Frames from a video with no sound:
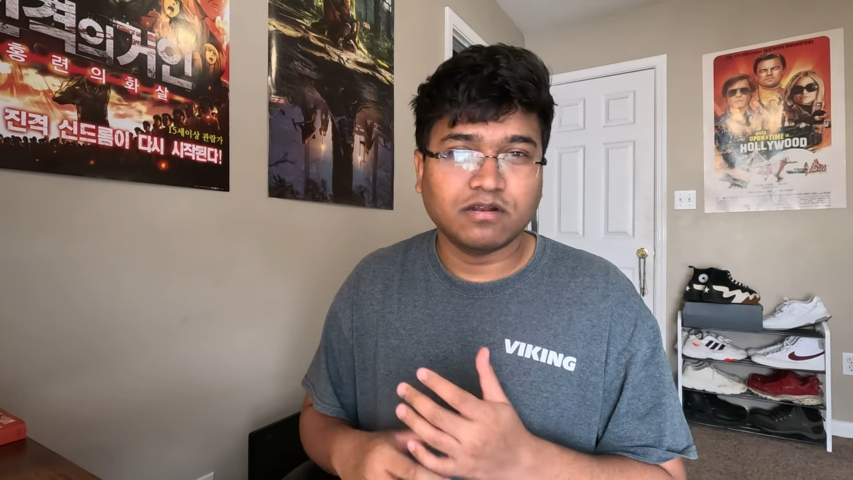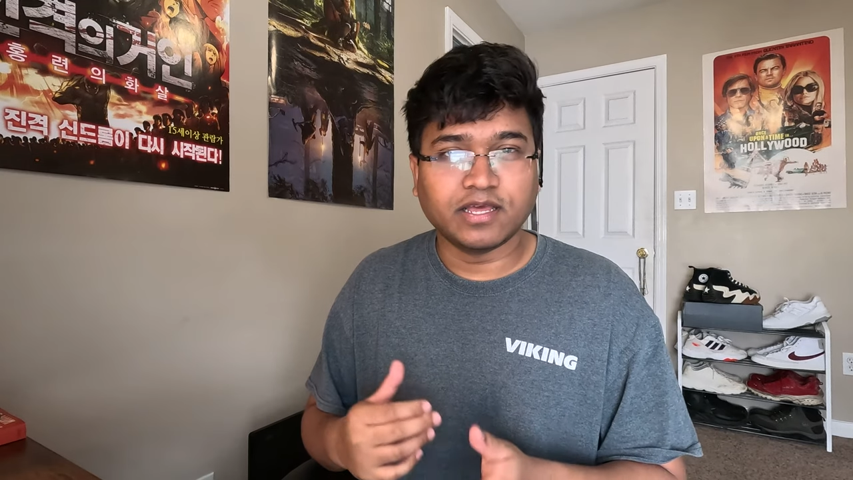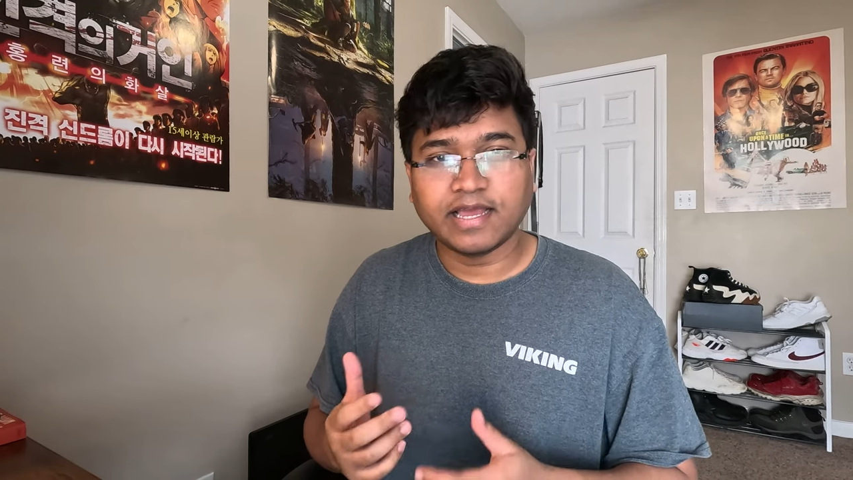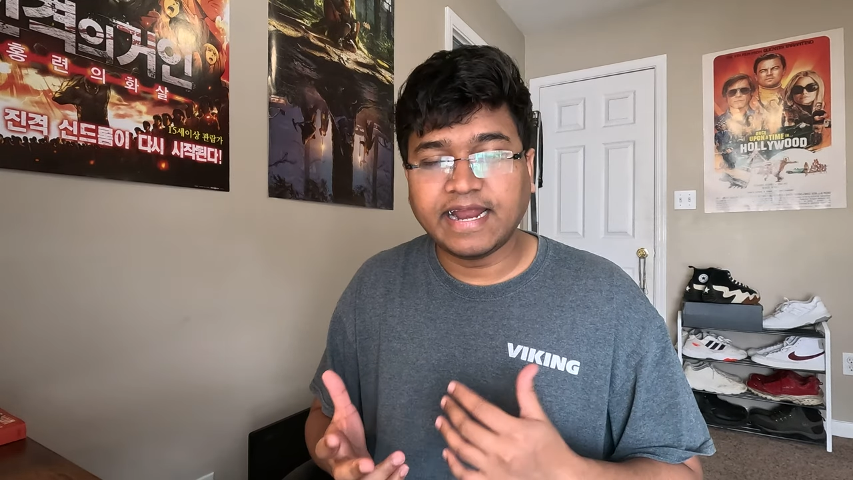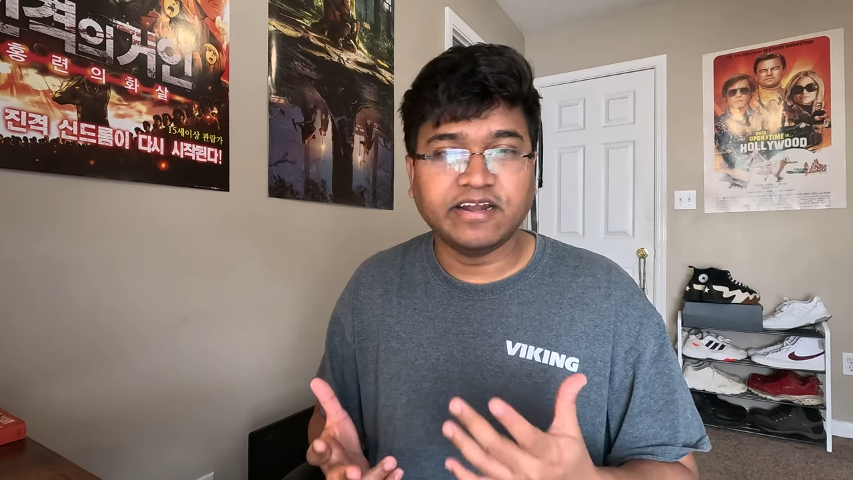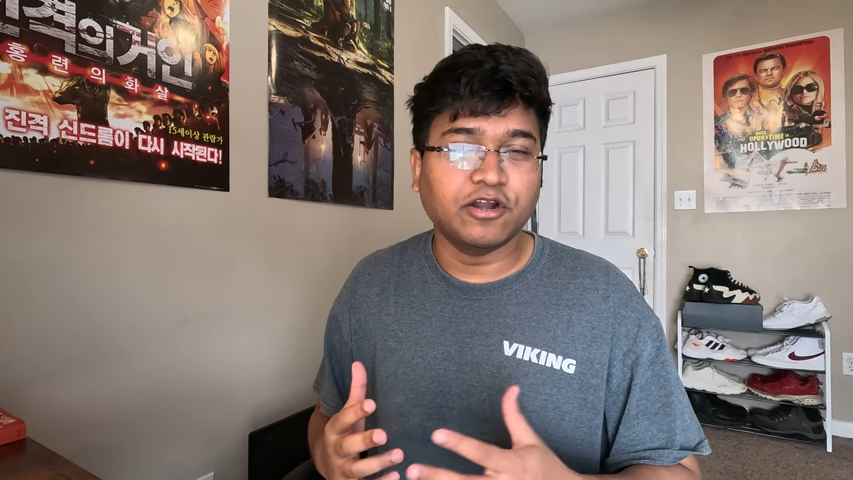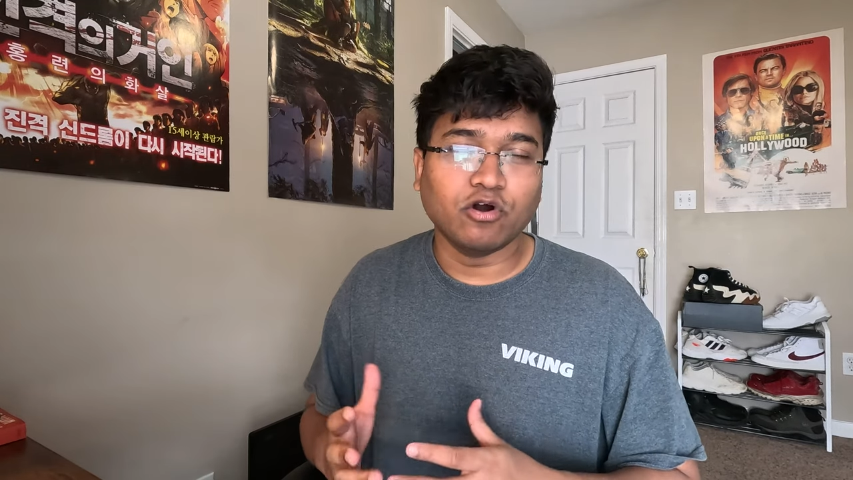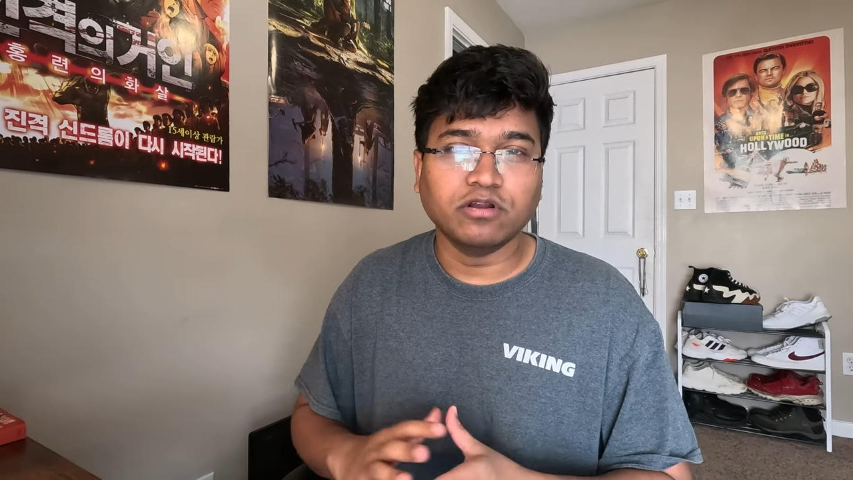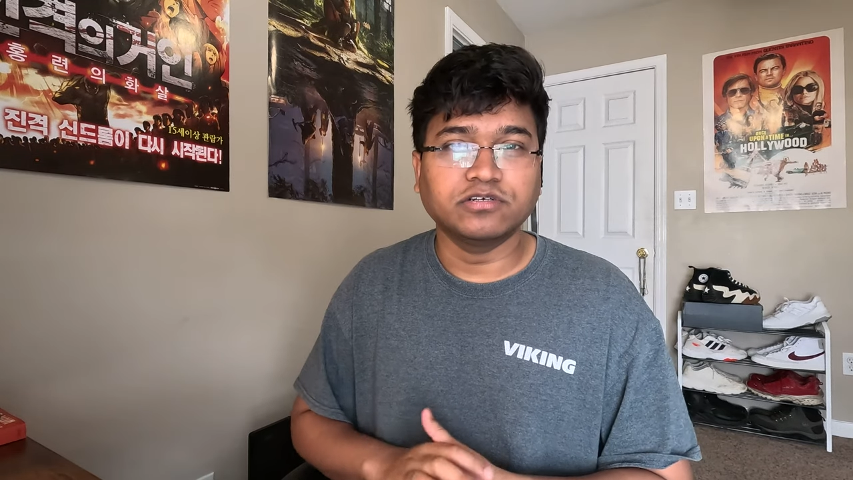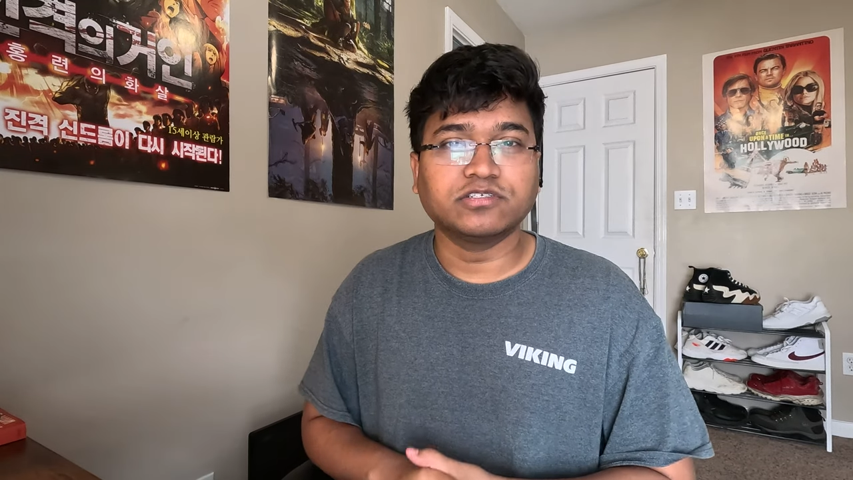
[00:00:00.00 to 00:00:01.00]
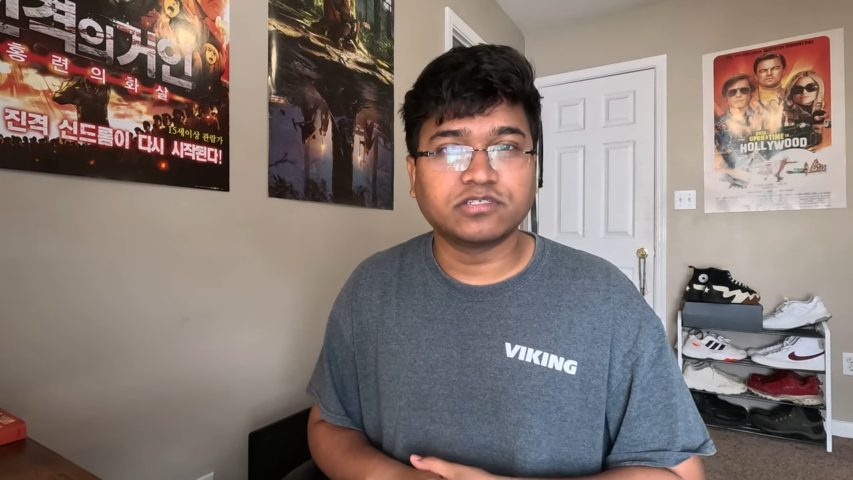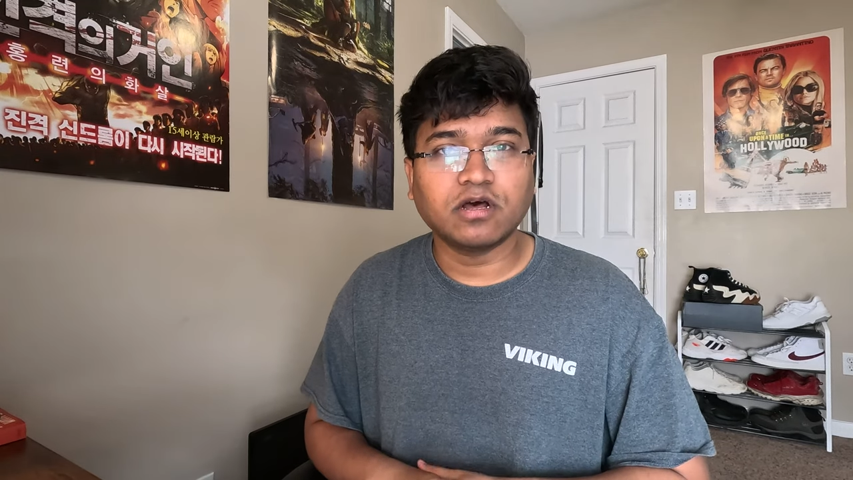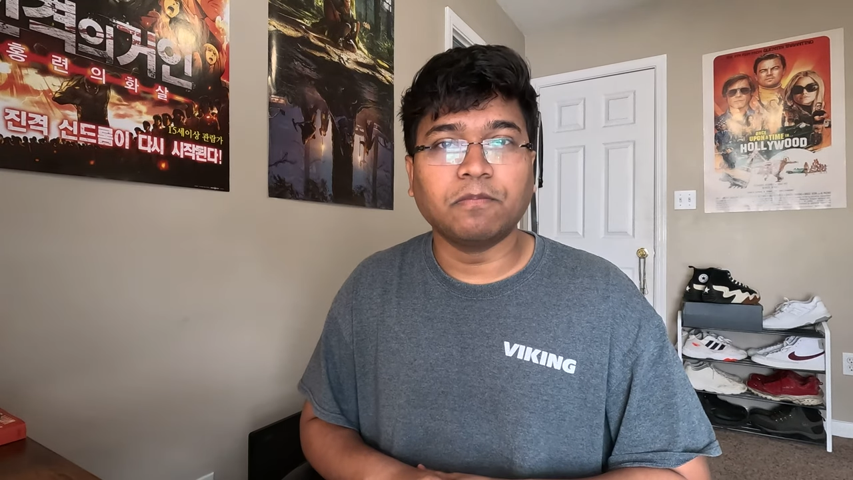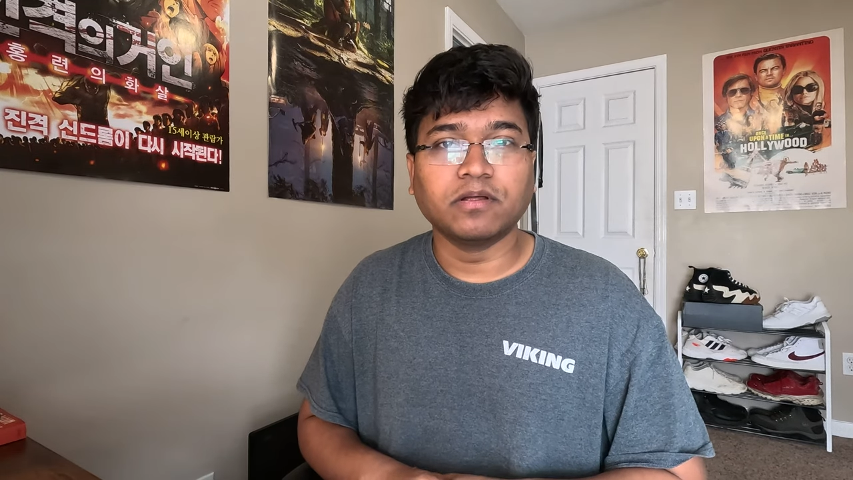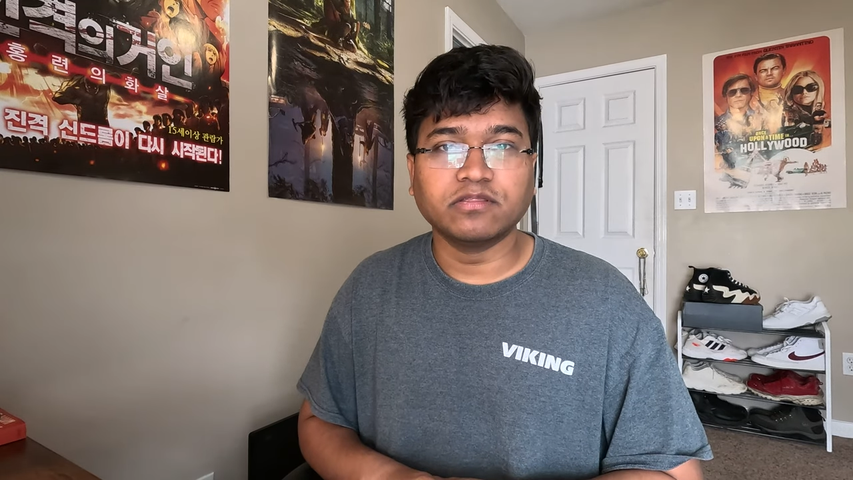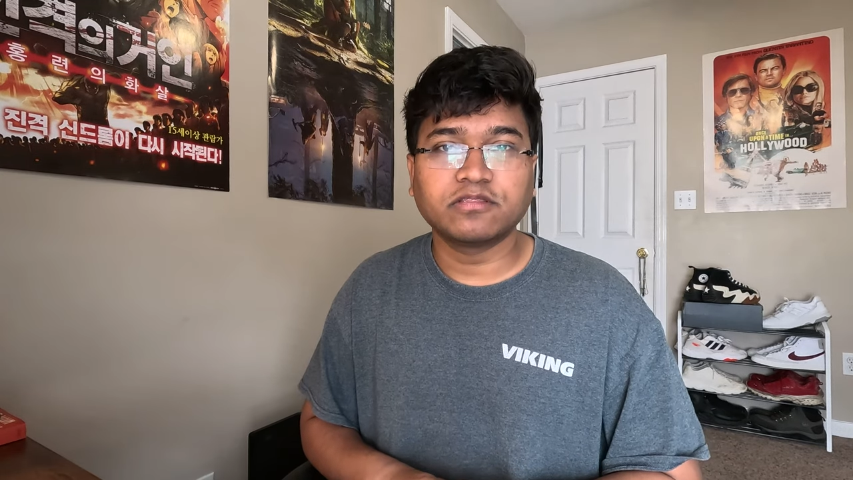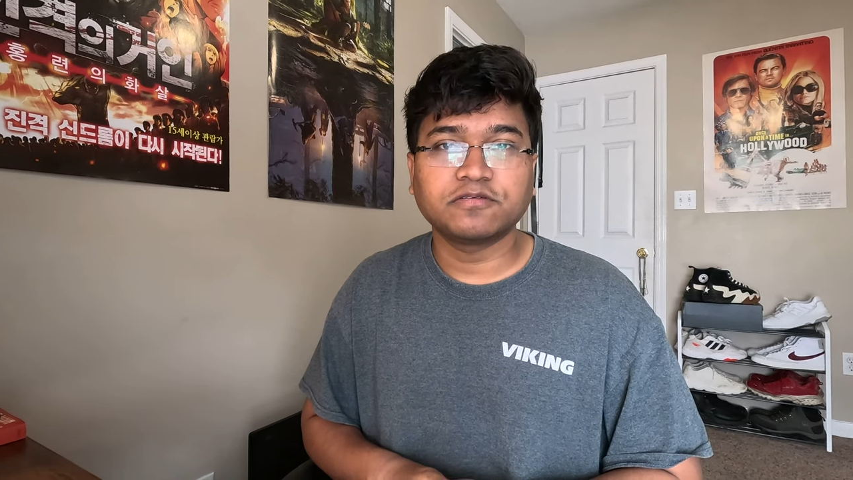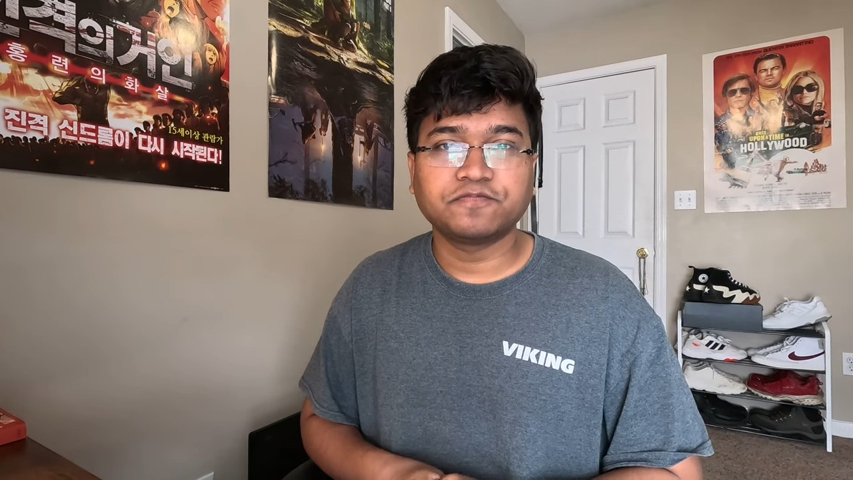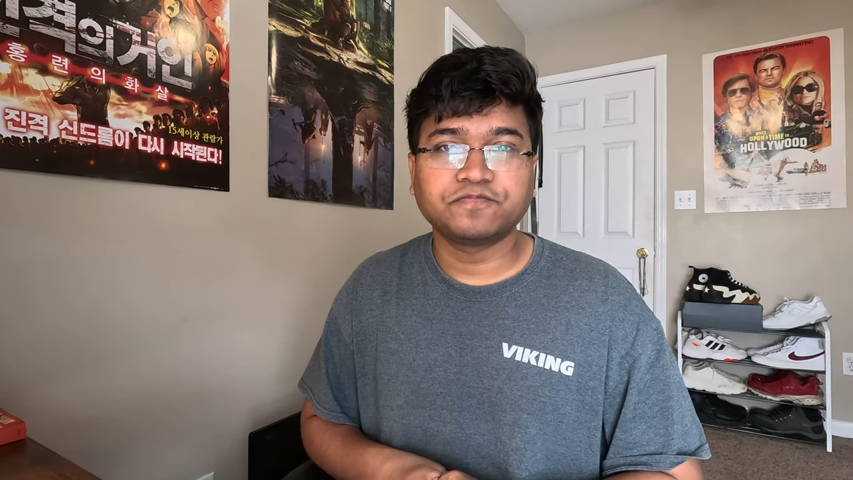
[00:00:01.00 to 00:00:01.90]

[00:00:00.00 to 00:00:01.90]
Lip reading: like $80 a month.